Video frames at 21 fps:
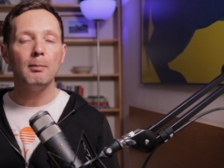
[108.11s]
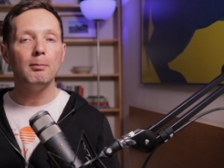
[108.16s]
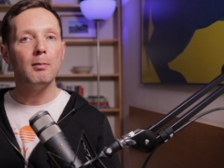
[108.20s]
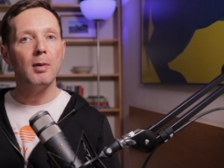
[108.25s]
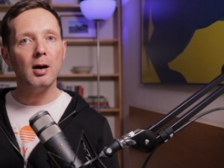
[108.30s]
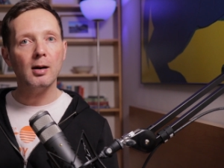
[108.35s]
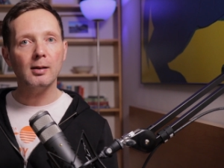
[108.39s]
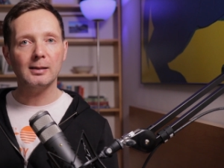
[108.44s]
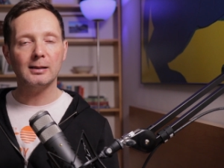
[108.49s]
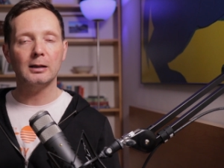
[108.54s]

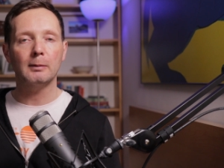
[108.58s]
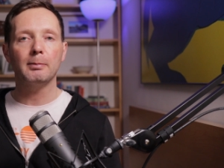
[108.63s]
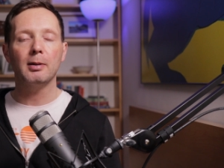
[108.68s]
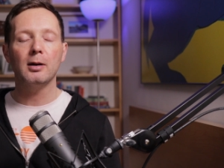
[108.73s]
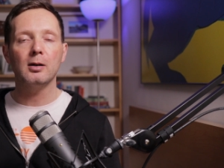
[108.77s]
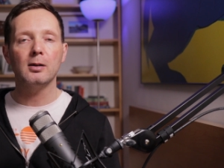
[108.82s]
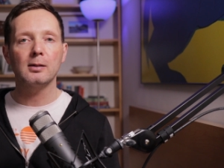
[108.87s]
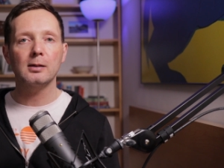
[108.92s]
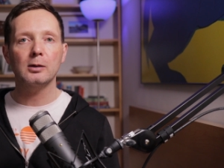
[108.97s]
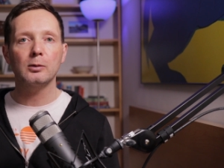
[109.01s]
master
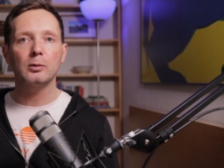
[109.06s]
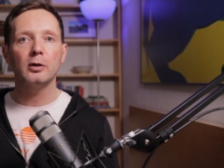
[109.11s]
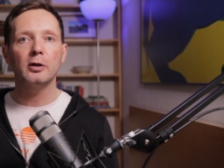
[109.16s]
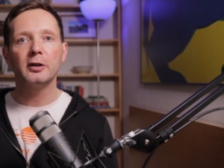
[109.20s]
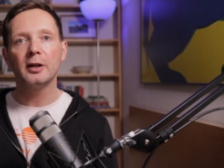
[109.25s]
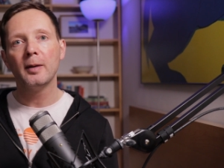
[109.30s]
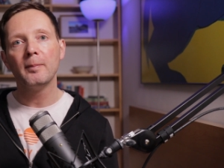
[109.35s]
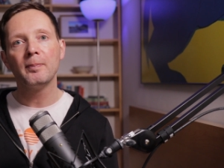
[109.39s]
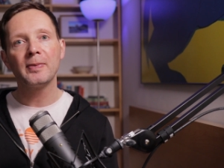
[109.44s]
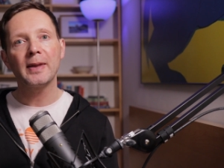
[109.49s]

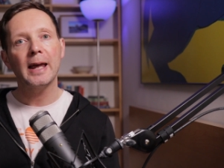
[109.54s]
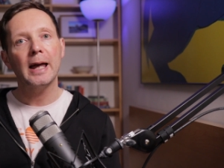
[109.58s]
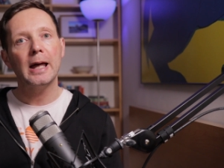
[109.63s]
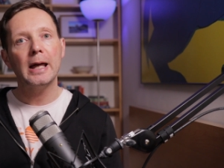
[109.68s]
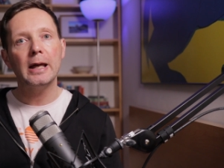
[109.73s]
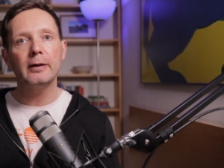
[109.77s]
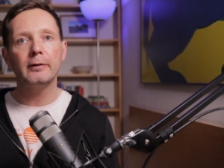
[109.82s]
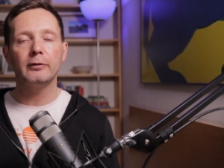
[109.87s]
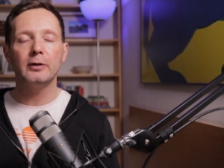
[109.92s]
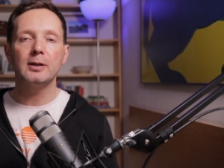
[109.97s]
password
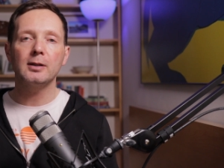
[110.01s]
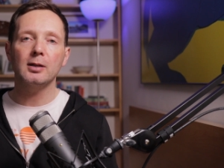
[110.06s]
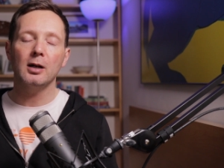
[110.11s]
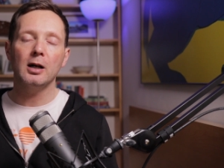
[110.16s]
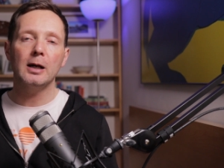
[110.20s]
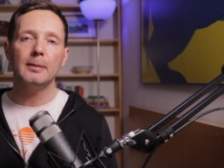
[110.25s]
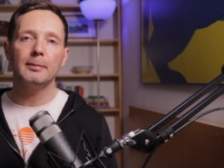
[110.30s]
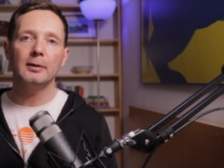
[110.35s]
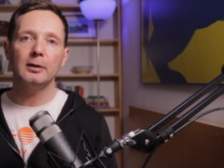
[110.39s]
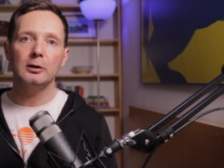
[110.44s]
every
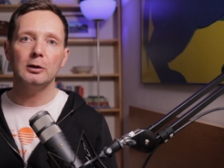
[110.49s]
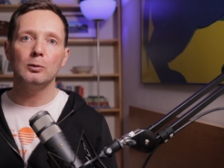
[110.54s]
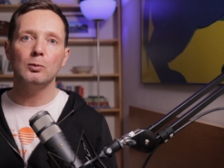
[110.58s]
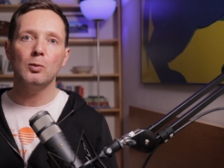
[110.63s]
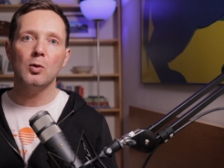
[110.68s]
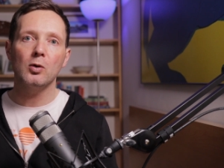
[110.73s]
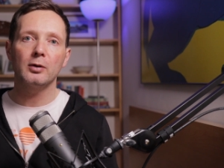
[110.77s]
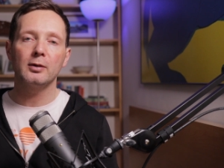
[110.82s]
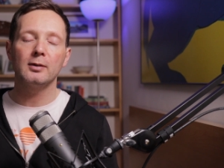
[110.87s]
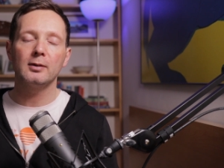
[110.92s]
time that you
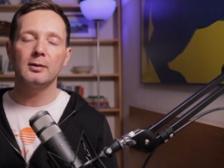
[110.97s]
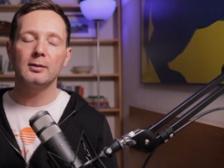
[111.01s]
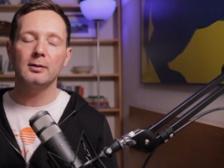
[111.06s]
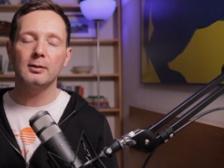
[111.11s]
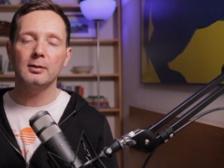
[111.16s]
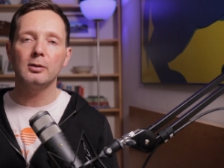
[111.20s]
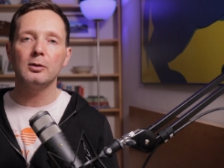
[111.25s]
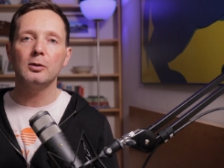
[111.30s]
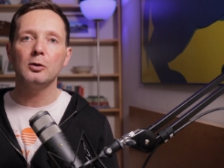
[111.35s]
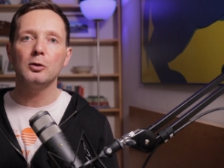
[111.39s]
want
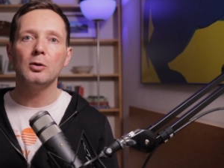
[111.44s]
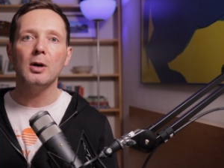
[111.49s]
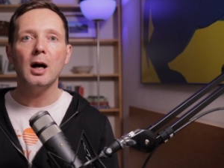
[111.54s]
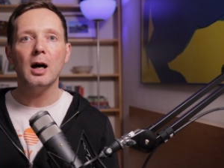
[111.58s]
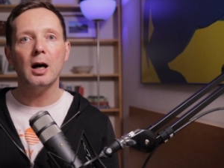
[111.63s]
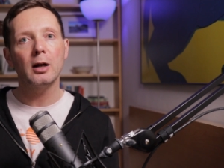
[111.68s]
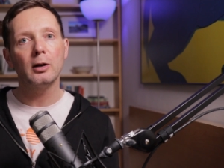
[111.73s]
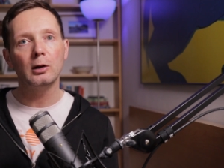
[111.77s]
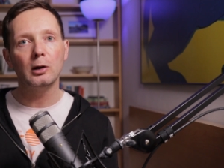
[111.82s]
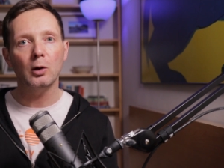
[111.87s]
to
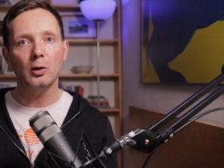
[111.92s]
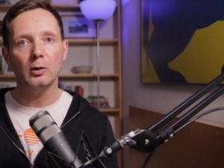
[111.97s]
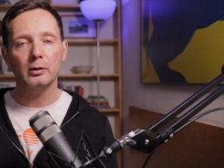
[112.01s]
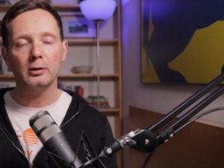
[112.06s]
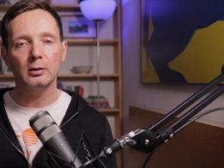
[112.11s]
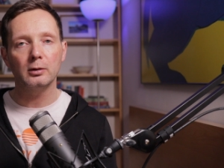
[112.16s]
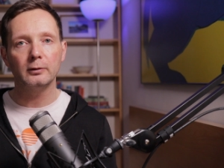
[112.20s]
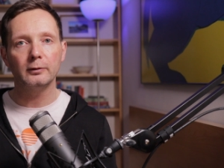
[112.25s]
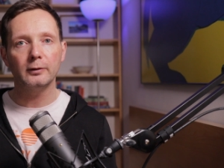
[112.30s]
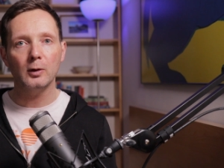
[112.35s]

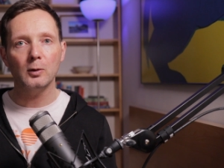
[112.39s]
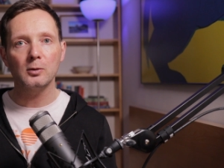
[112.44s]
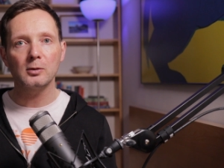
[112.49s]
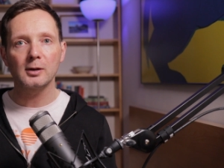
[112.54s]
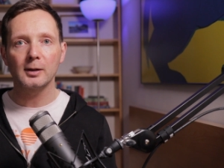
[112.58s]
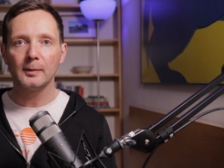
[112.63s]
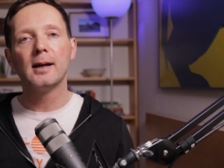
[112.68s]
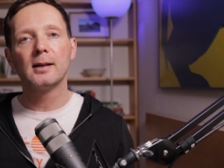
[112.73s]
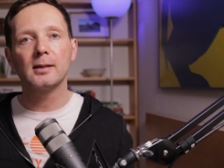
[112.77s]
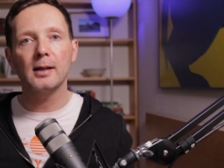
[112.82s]
unlock your
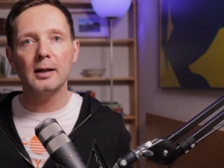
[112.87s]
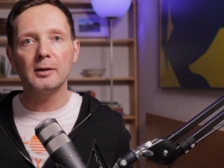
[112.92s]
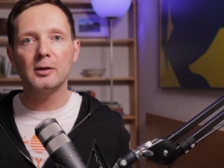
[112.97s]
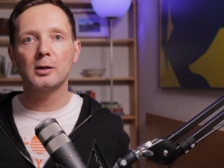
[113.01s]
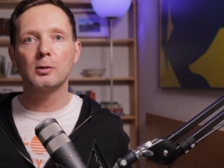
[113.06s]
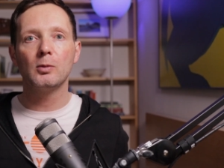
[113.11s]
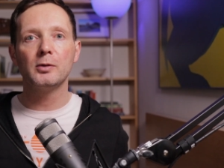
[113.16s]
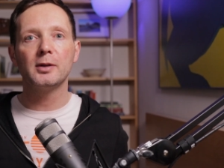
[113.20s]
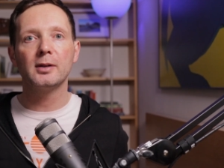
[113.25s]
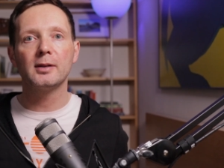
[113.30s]
vault. So I
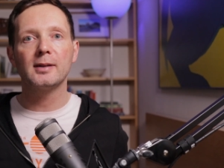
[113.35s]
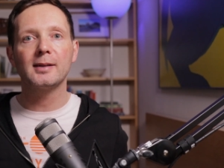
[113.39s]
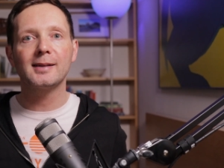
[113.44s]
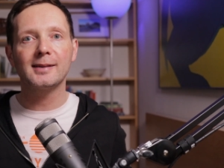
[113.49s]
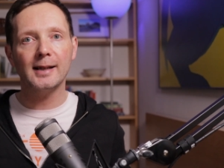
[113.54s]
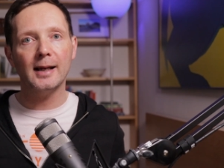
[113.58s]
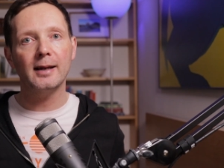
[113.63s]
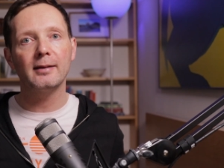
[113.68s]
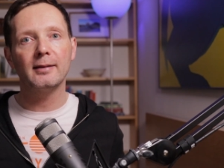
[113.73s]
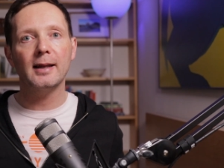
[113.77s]
just wanted to
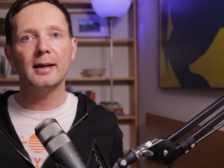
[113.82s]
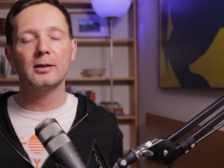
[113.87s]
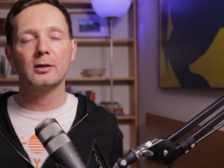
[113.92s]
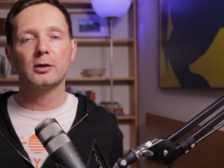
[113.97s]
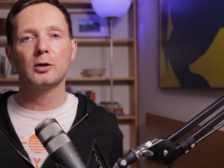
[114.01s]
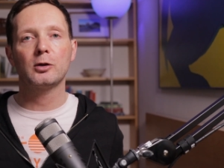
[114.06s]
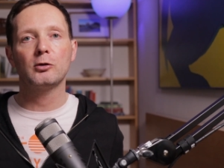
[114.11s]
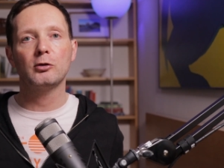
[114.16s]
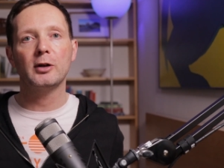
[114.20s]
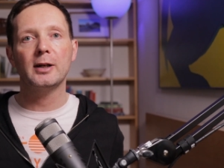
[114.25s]
set that
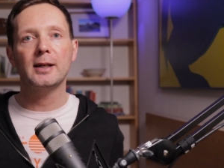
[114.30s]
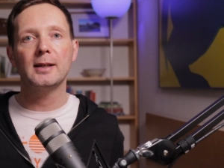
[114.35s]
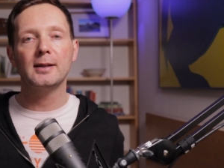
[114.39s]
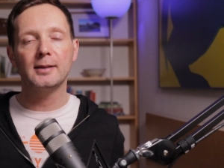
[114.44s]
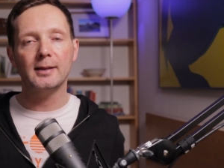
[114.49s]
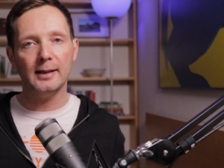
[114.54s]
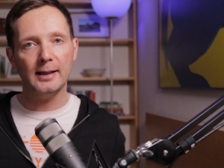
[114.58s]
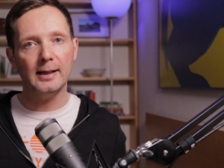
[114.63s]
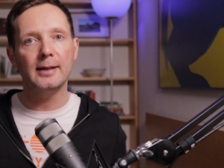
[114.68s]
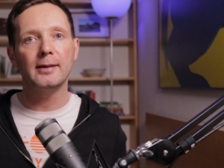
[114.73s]

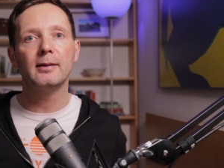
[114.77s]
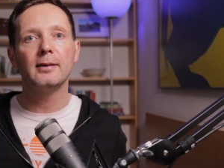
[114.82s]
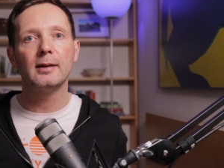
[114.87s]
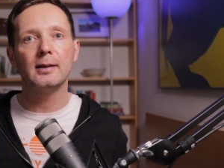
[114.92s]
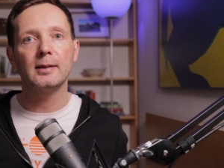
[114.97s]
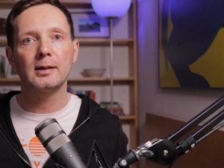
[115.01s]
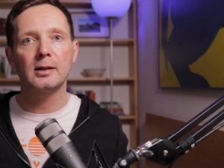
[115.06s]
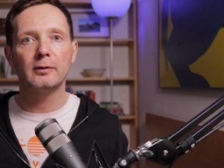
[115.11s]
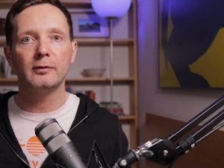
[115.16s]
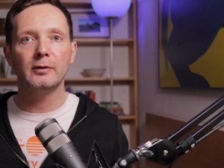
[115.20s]
straight in
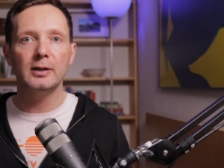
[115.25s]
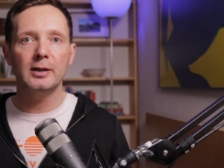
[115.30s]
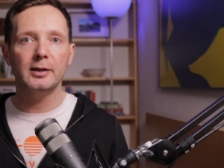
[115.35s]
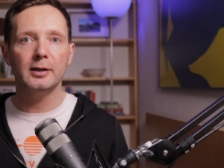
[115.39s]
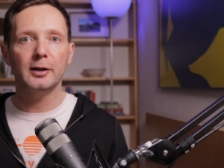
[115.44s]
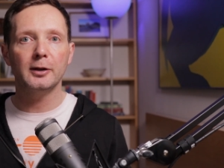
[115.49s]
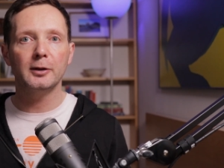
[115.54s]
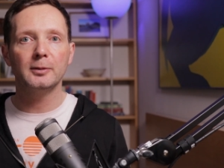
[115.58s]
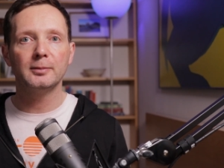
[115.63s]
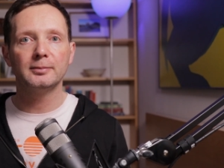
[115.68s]
this video
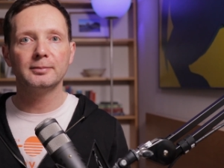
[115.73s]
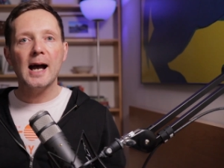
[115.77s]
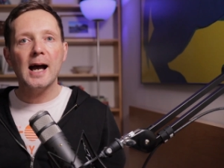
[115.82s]
video.